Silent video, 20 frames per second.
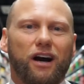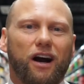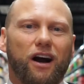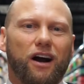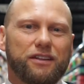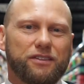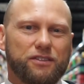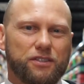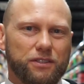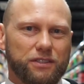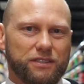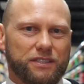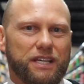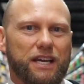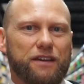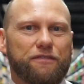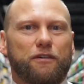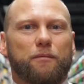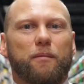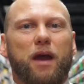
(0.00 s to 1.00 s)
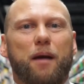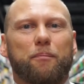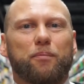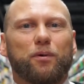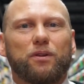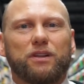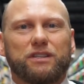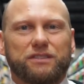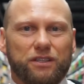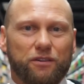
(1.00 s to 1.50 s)
I do say from
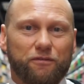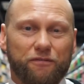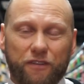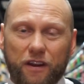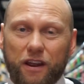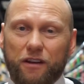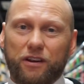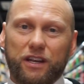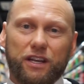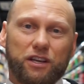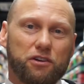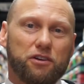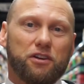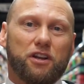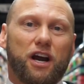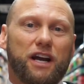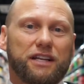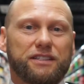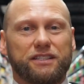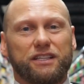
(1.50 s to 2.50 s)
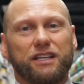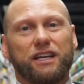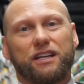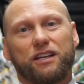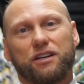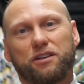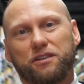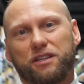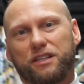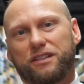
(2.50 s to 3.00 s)
Apple, it's a very good idea and a
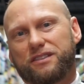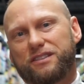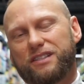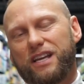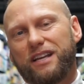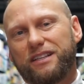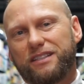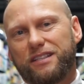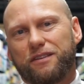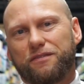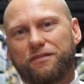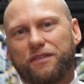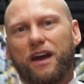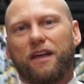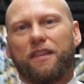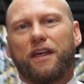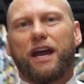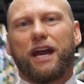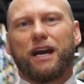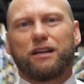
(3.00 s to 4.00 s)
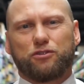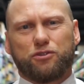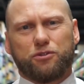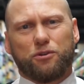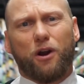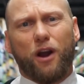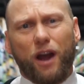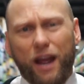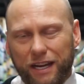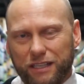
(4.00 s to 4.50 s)
good incentive that they are
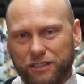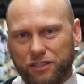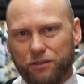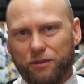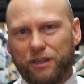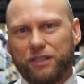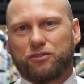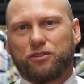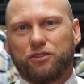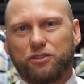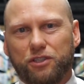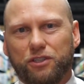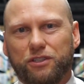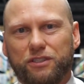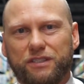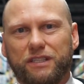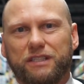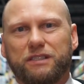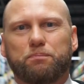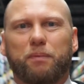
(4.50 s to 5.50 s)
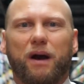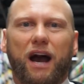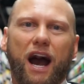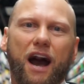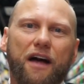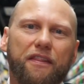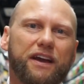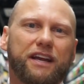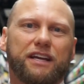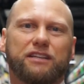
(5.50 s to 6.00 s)
trying to introduce this, but
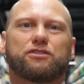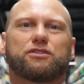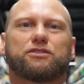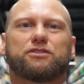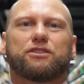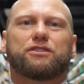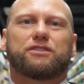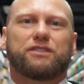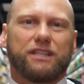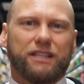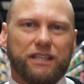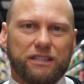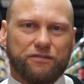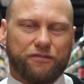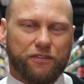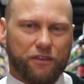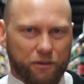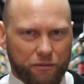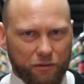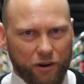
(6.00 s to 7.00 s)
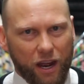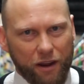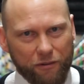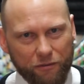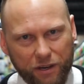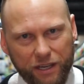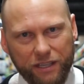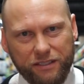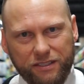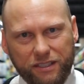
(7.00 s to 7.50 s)
are they introducing this for the right
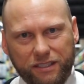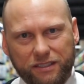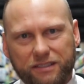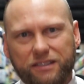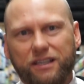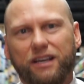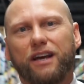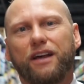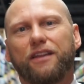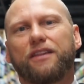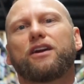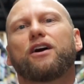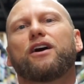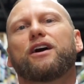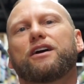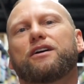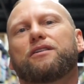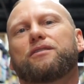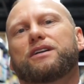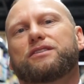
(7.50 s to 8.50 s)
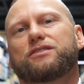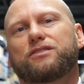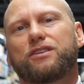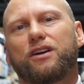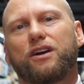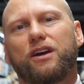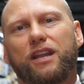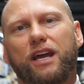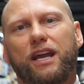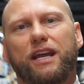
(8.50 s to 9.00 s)
reasons? The iOS
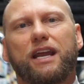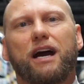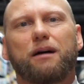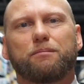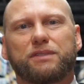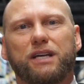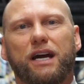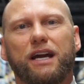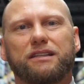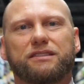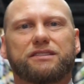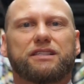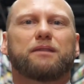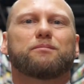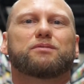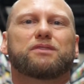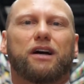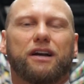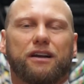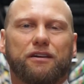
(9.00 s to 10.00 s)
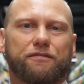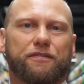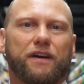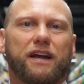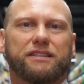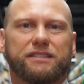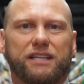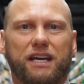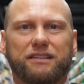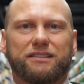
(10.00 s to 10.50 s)
13 update seems like a
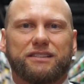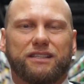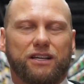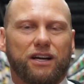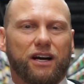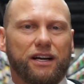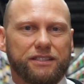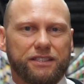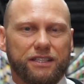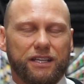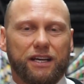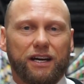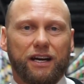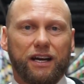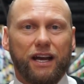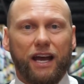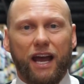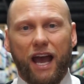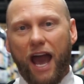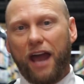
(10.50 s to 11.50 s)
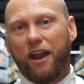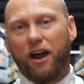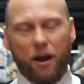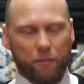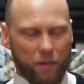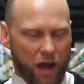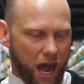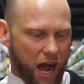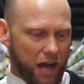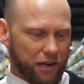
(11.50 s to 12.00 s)
fantastic idea, and I'm
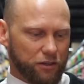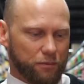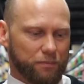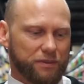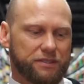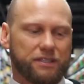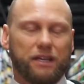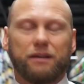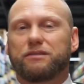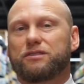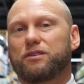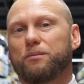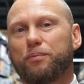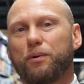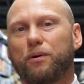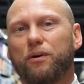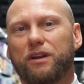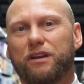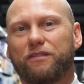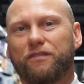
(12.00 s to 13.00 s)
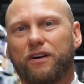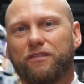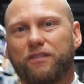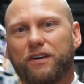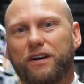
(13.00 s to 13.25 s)
100% supportive of